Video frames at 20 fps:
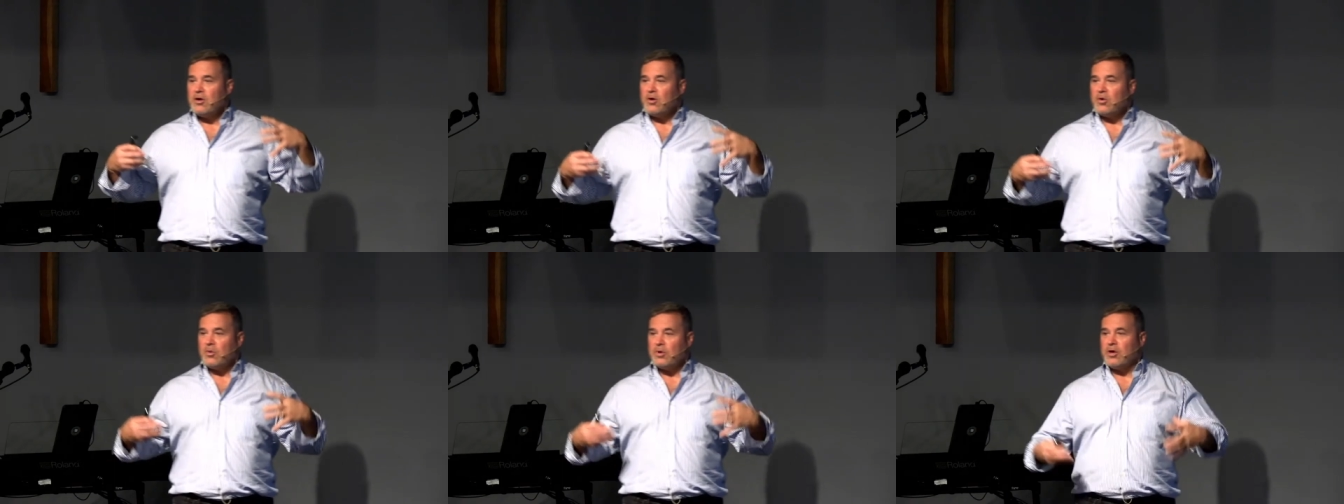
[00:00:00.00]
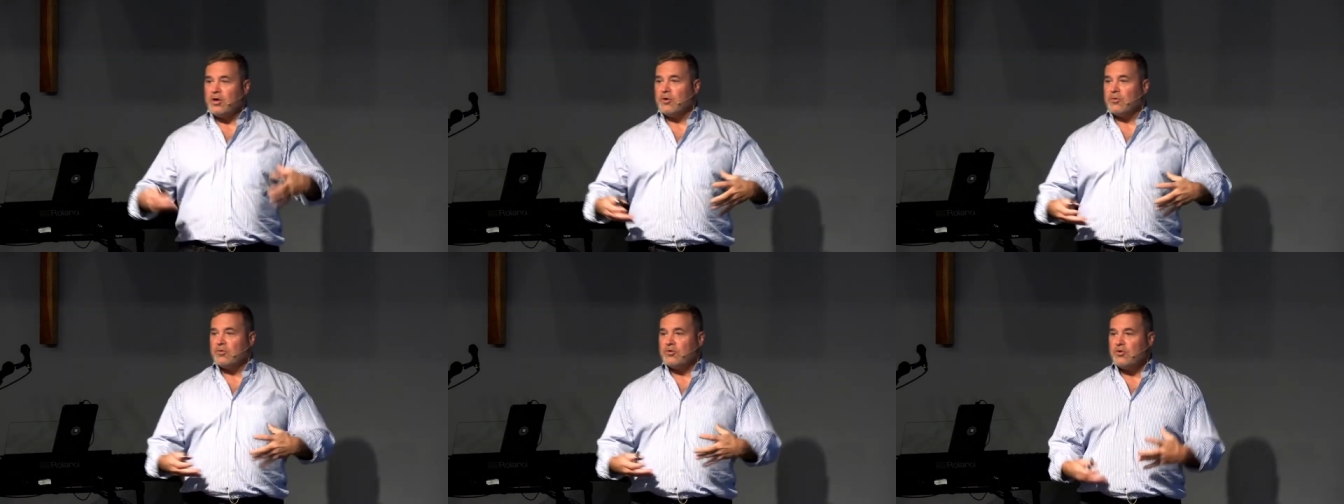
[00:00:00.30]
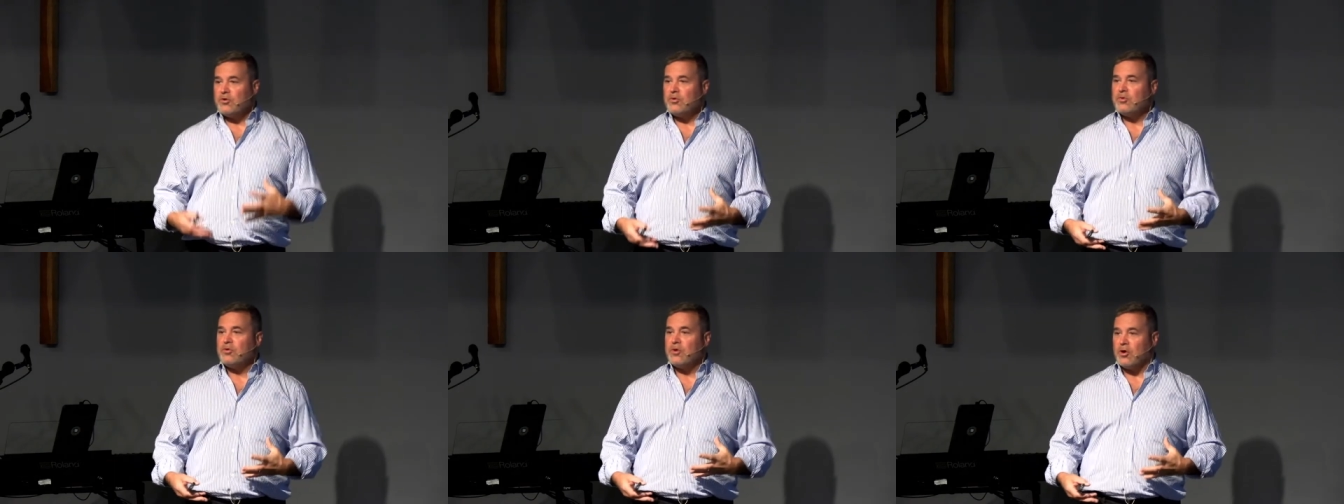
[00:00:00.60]
we don't
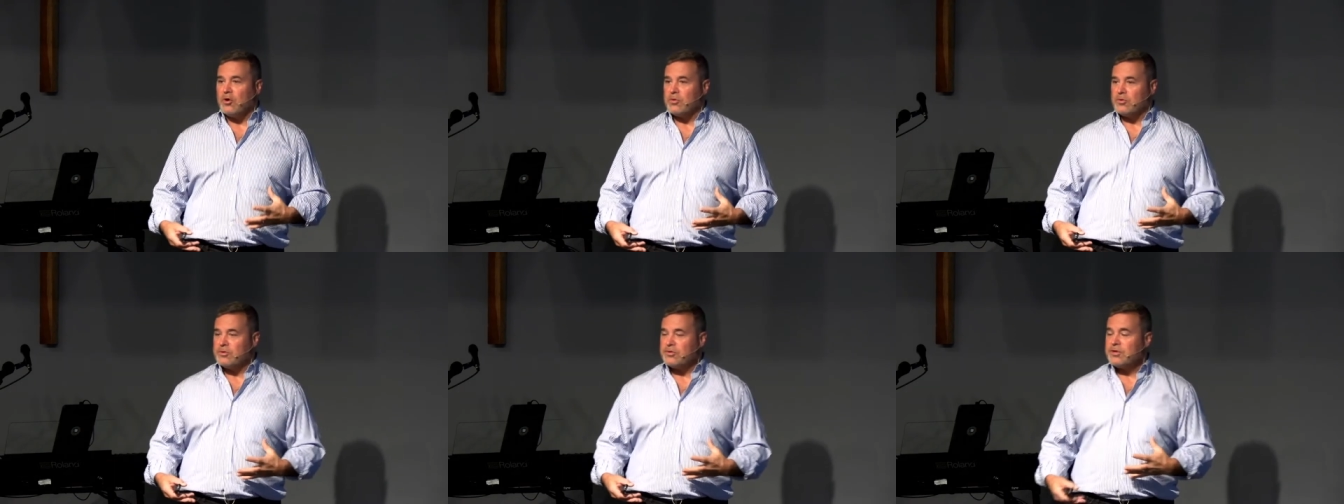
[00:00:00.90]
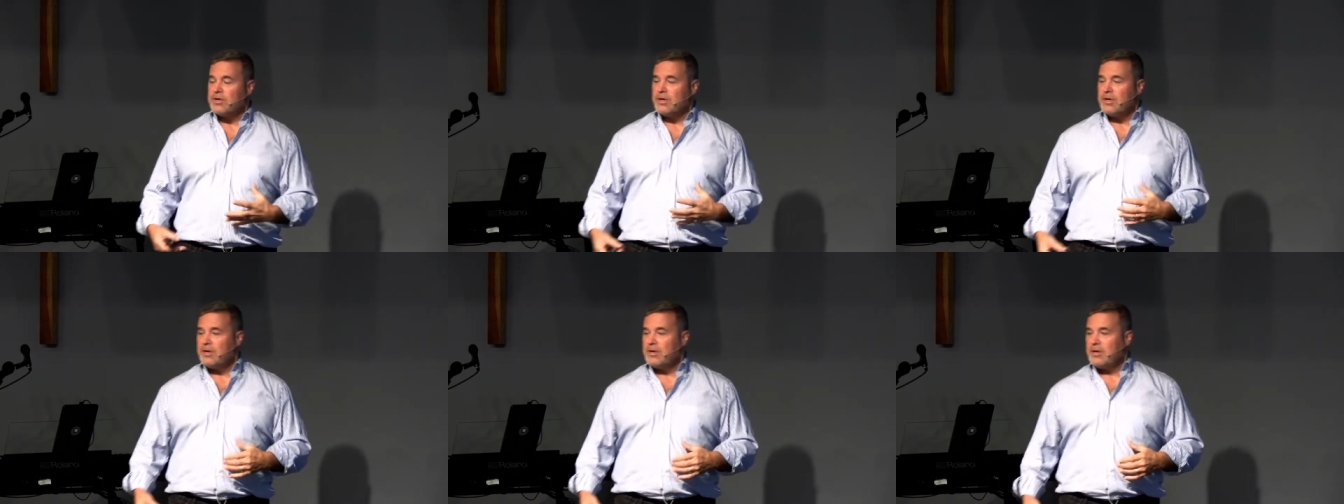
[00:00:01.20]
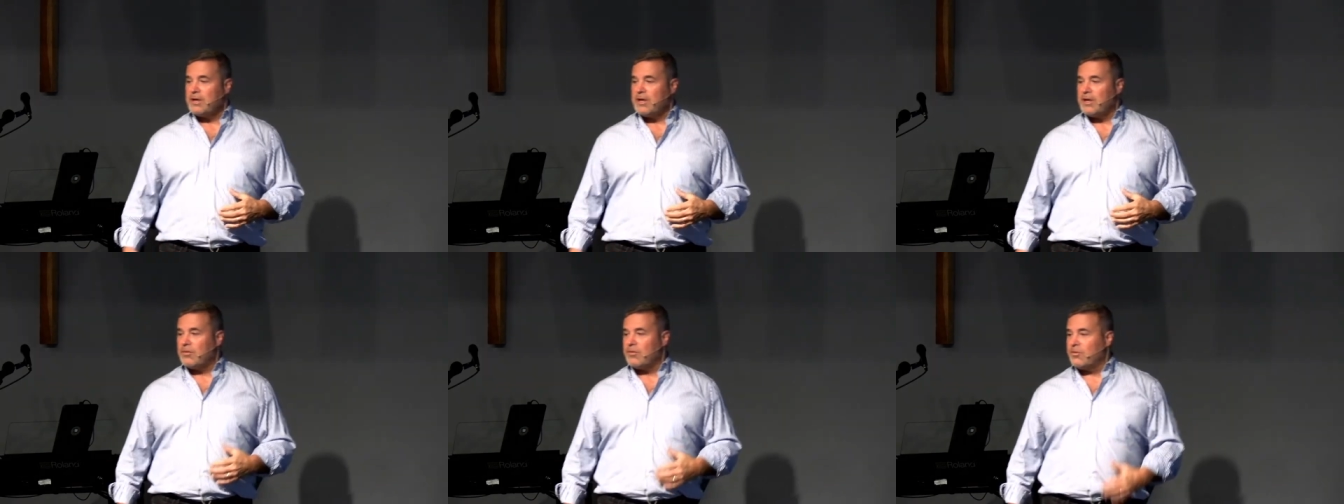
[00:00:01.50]
do those.
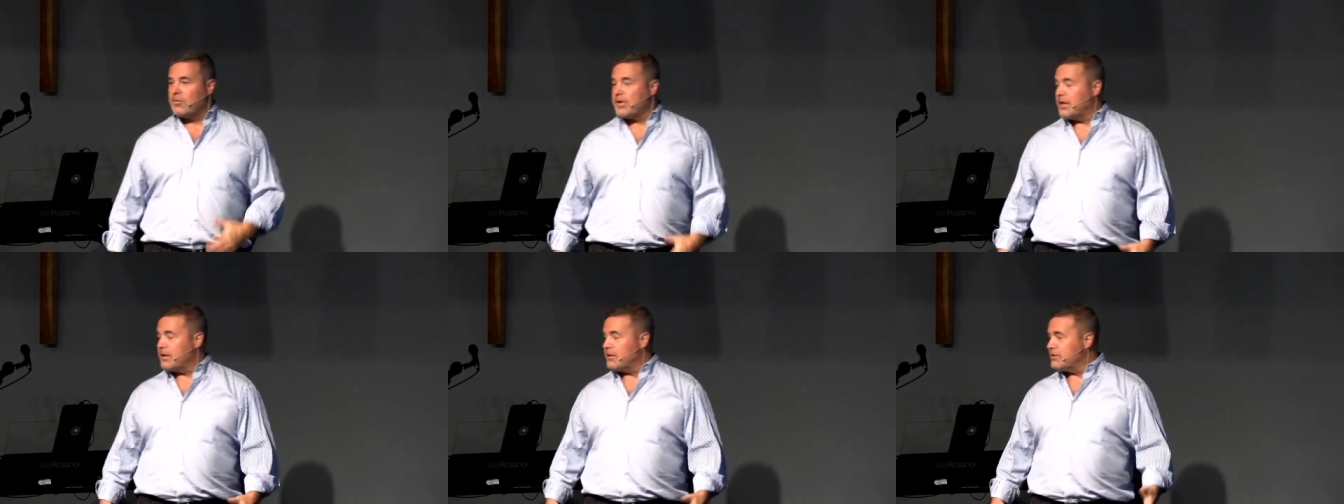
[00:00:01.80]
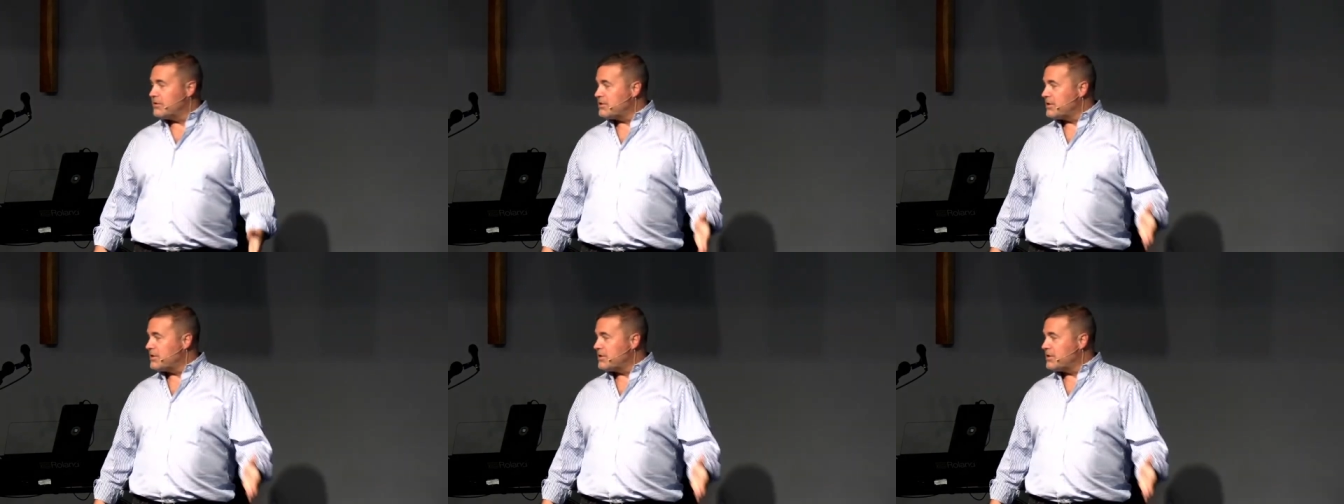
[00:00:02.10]
And when we get into the